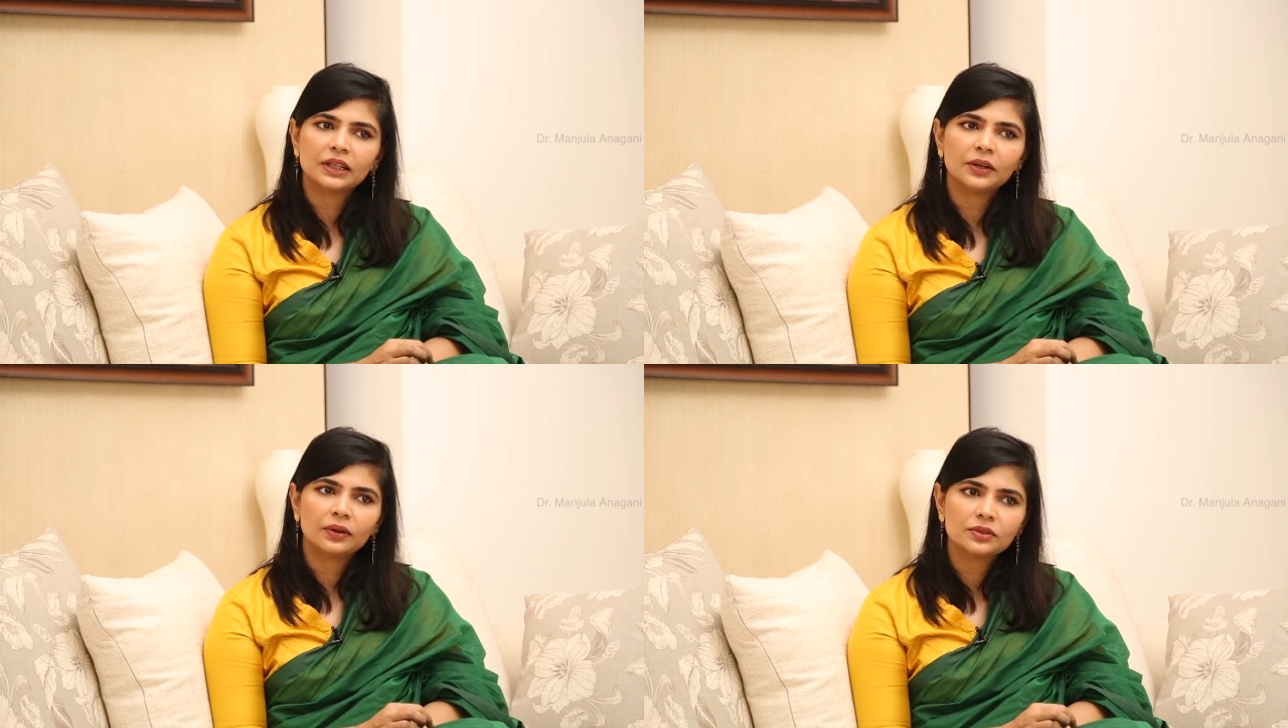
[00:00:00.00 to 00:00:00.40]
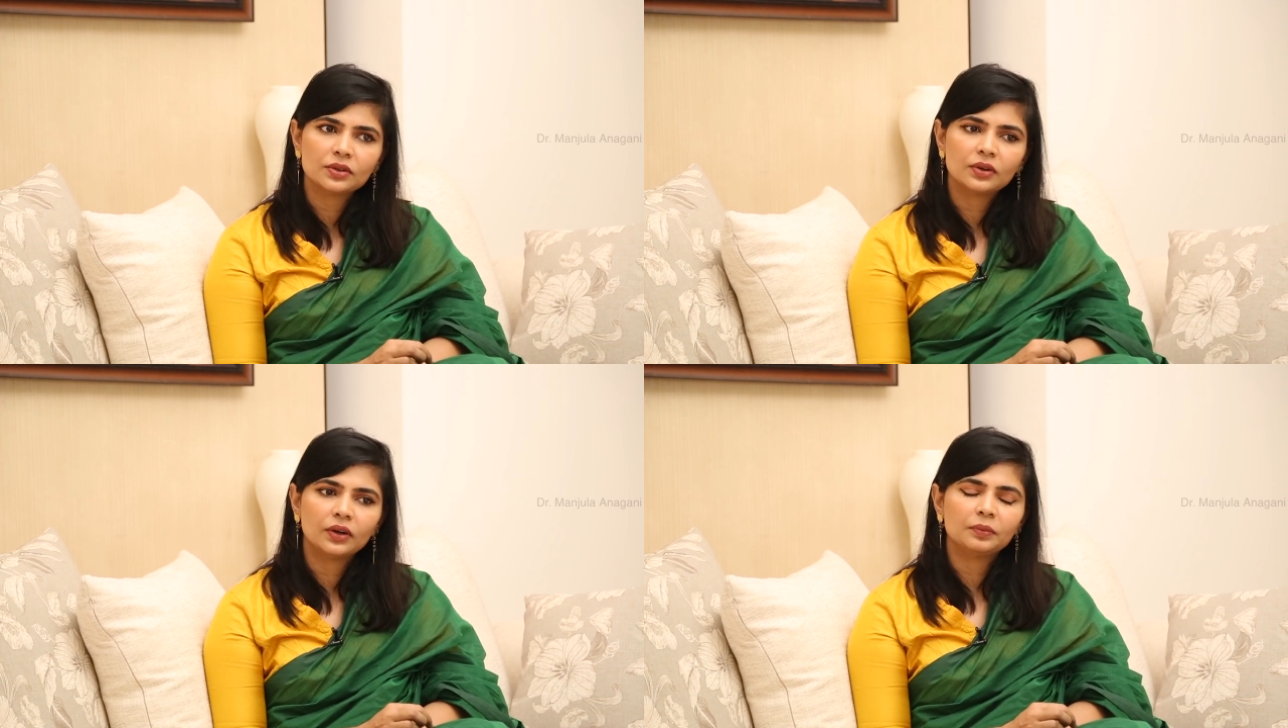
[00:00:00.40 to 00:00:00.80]
I
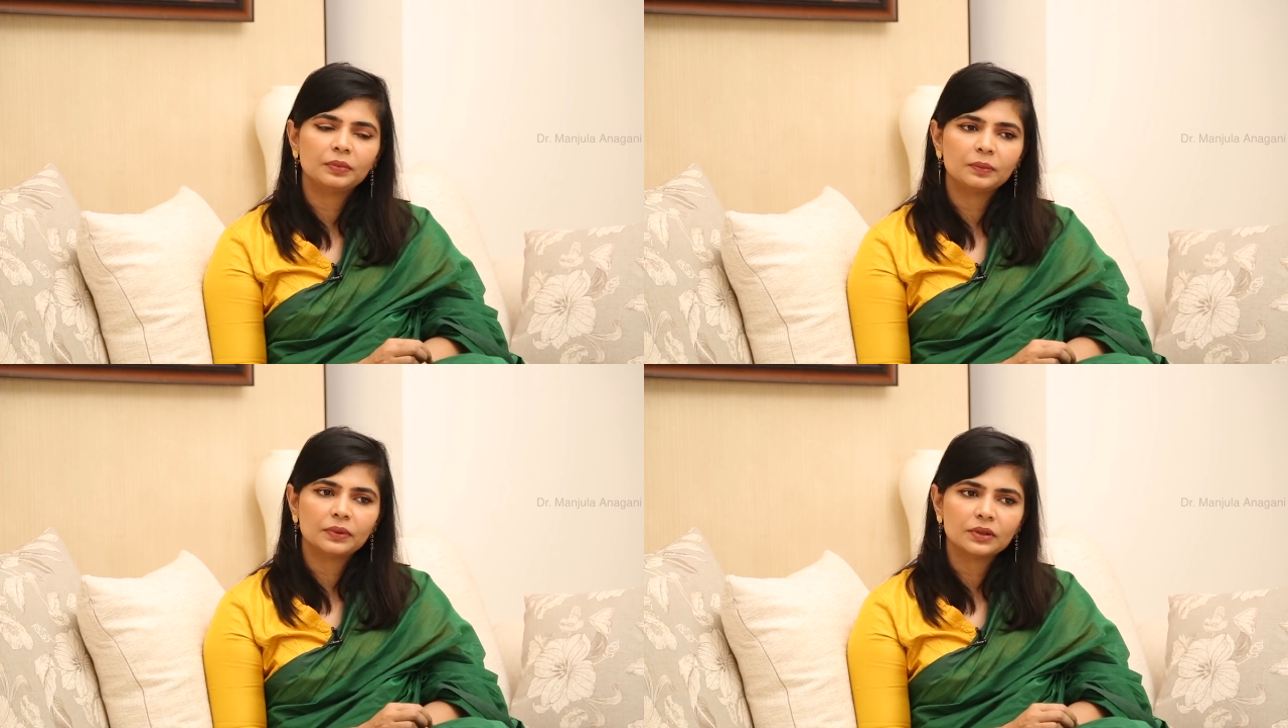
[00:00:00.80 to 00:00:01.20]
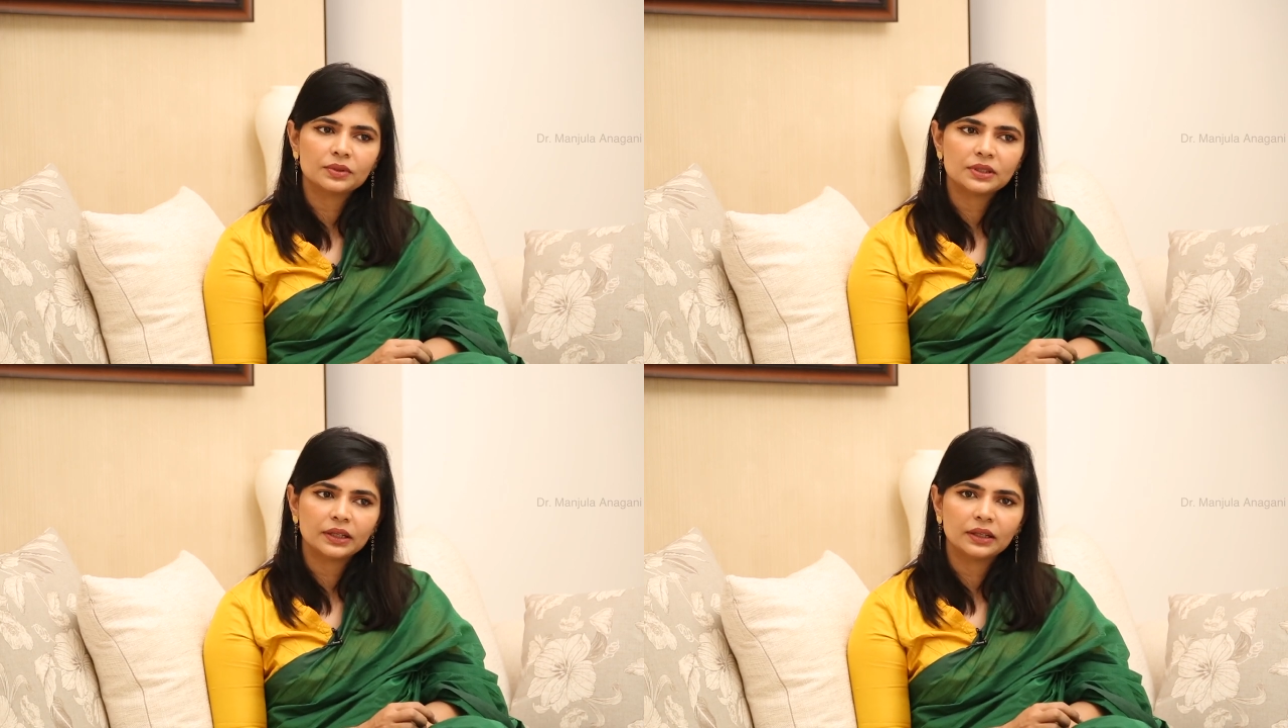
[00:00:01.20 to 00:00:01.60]
also got people
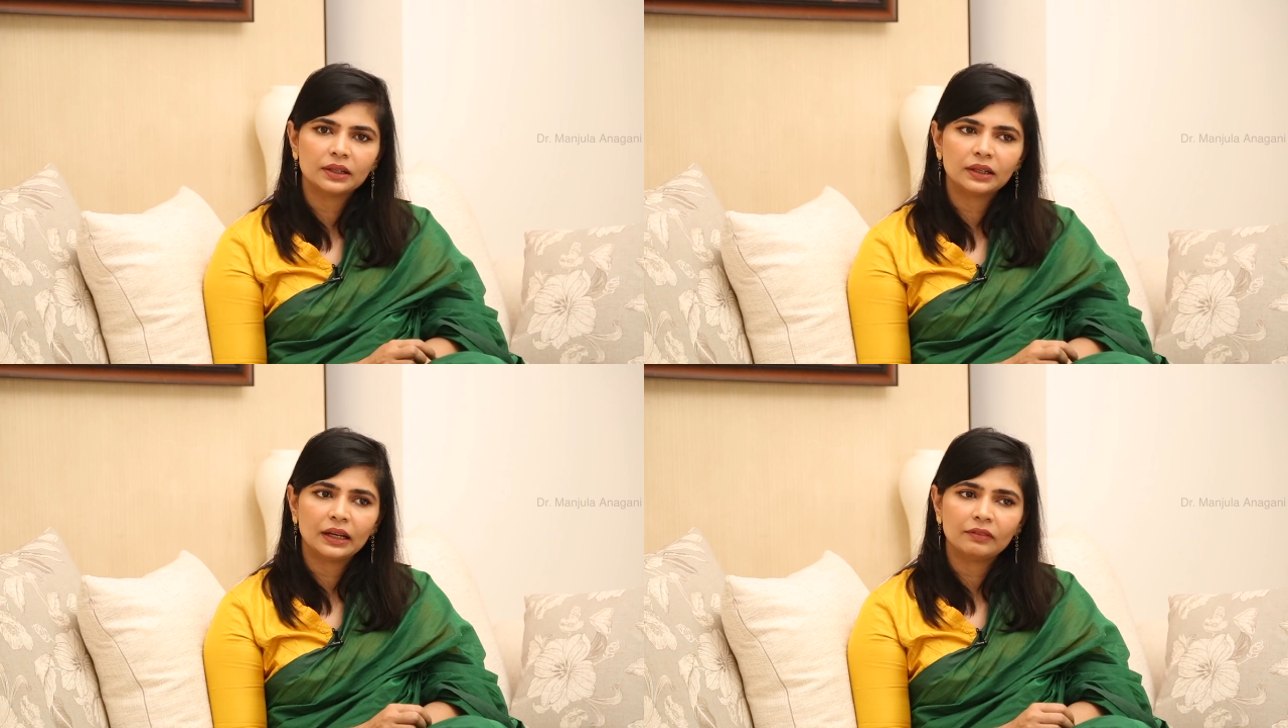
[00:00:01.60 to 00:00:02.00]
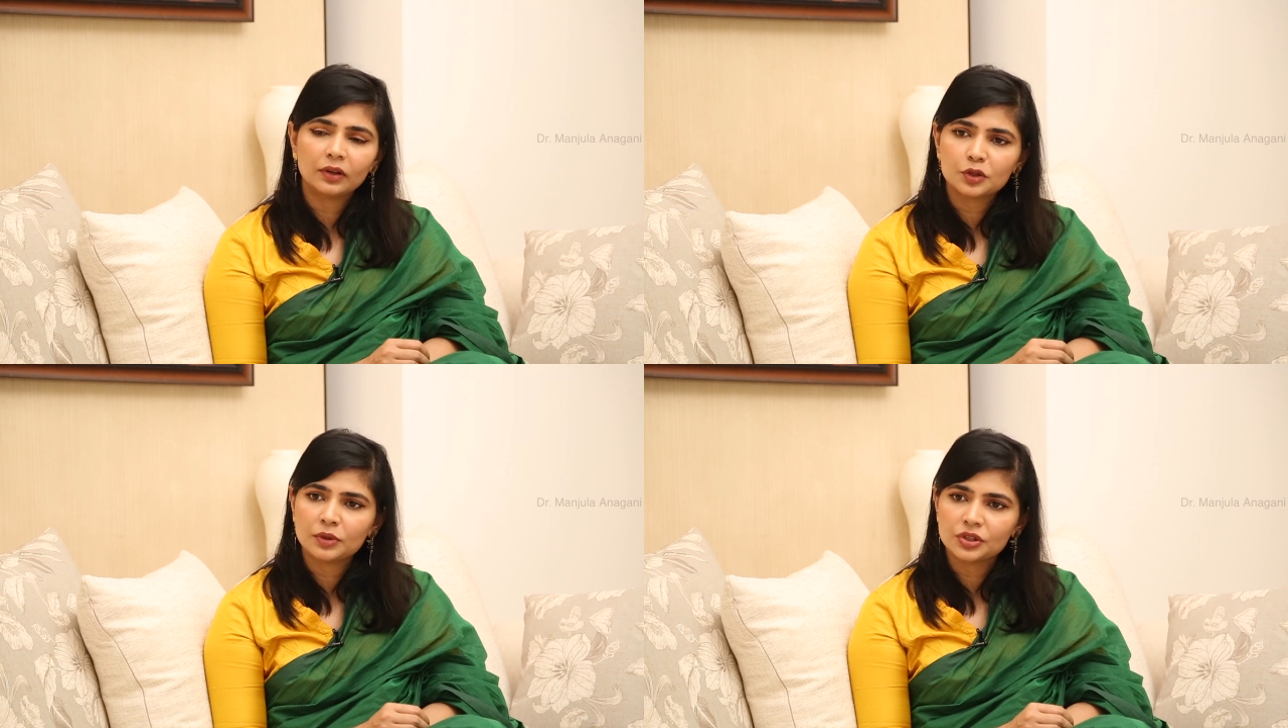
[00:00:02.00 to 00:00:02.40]
who said I have
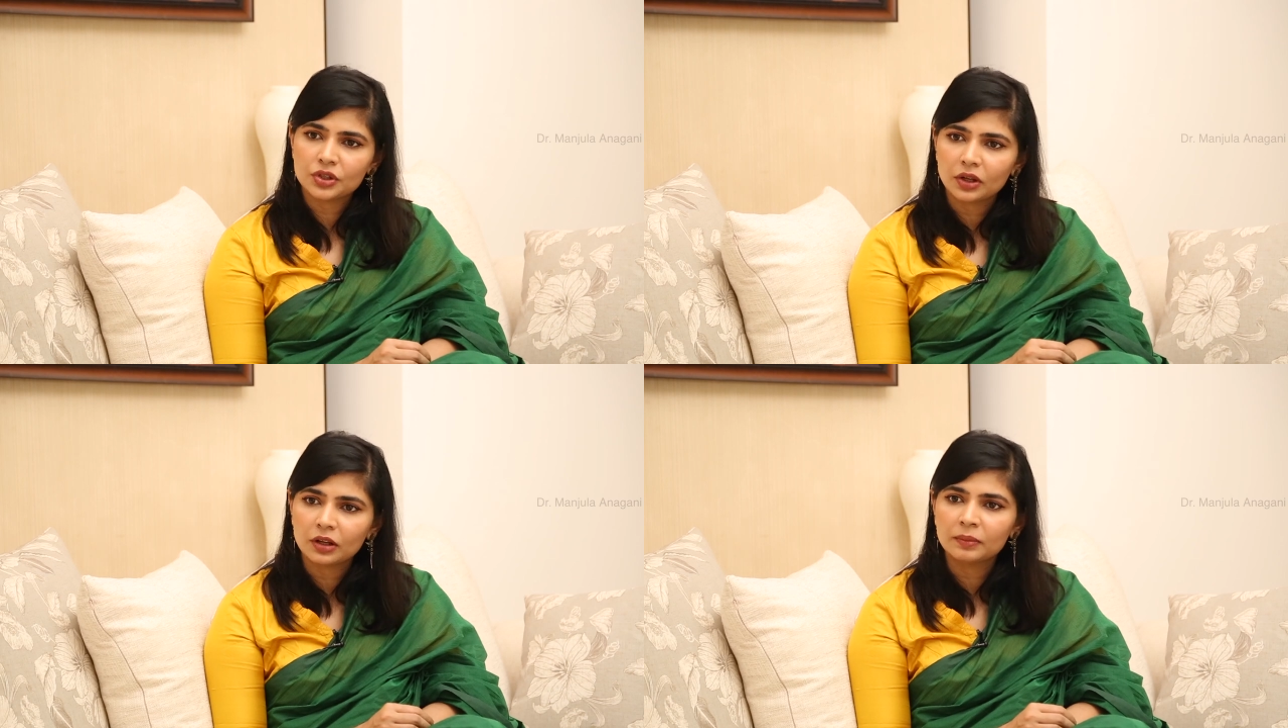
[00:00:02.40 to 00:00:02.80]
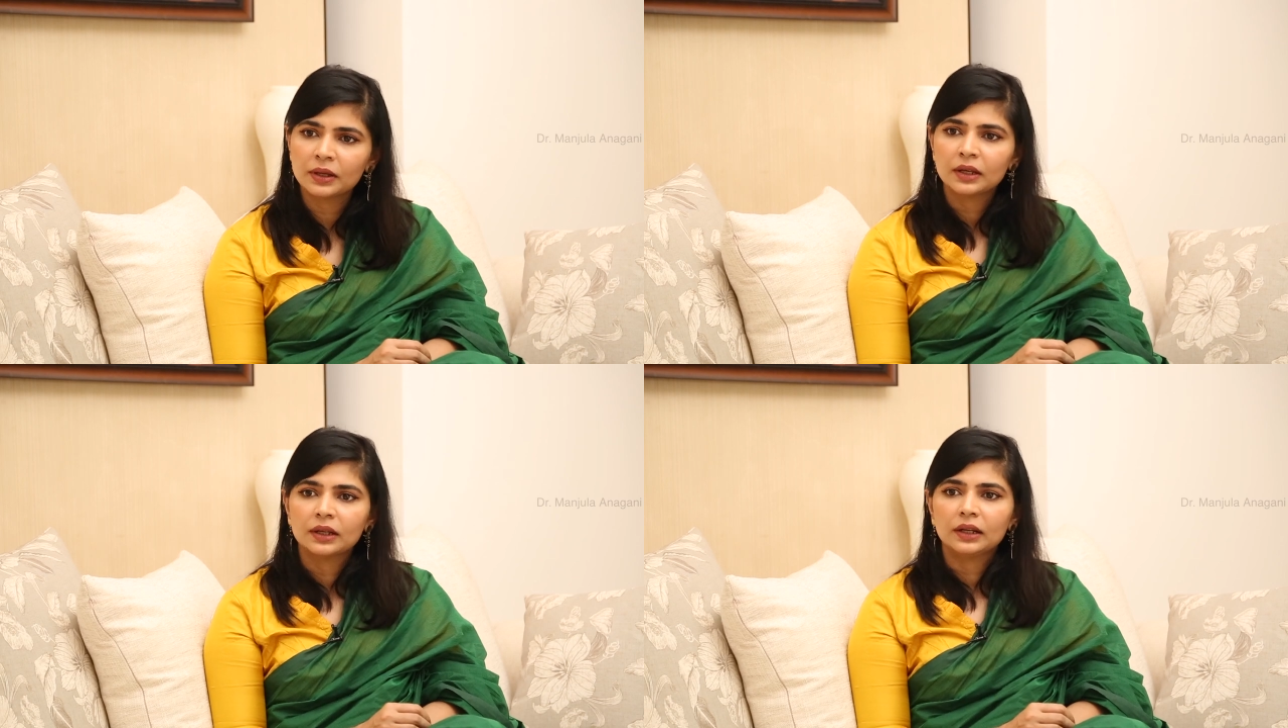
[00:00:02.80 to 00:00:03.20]
lost my job